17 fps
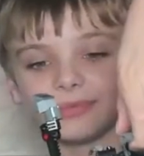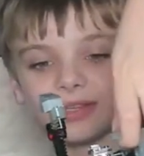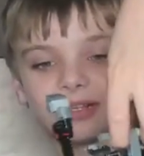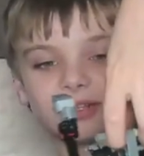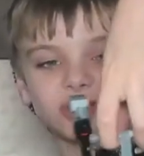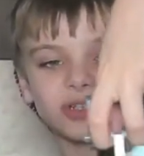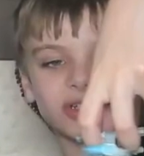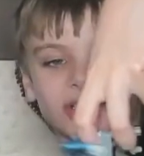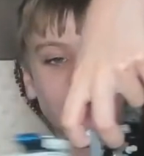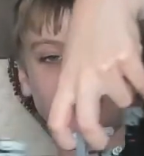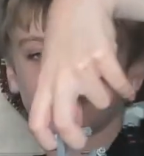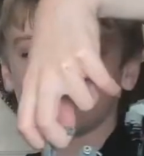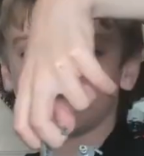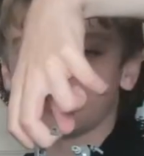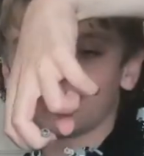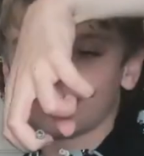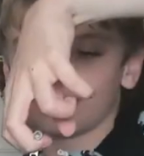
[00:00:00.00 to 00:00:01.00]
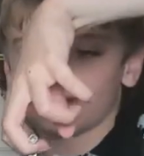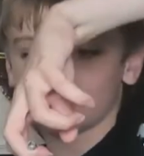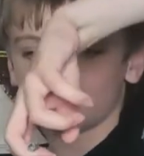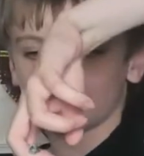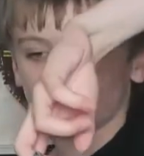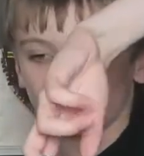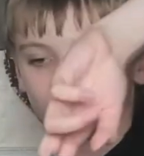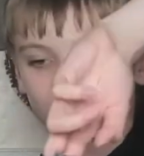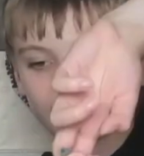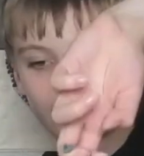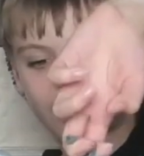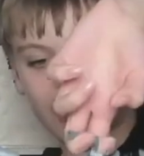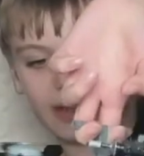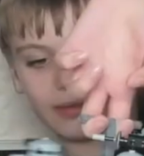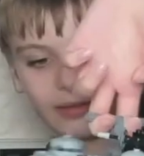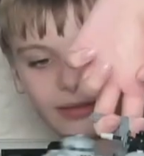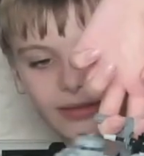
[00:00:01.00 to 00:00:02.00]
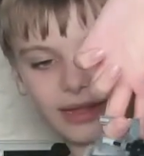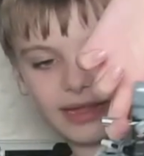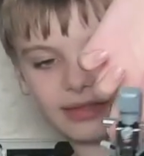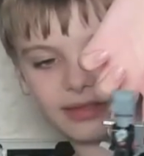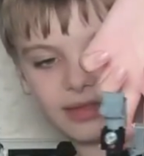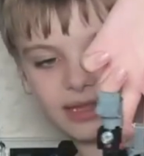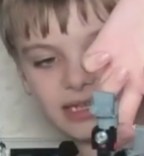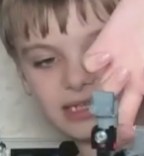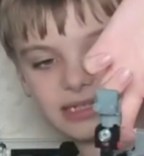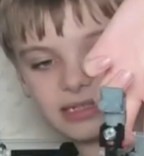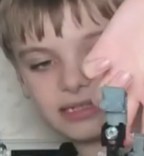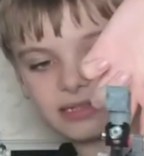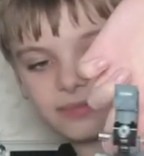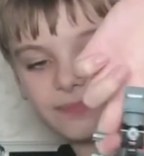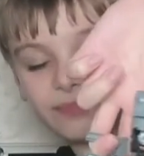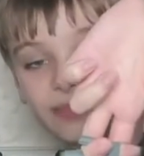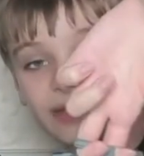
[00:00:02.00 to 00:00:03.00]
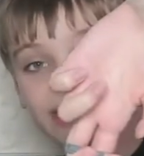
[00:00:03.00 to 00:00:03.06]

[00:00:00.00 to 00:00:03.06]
going to show you all around like this.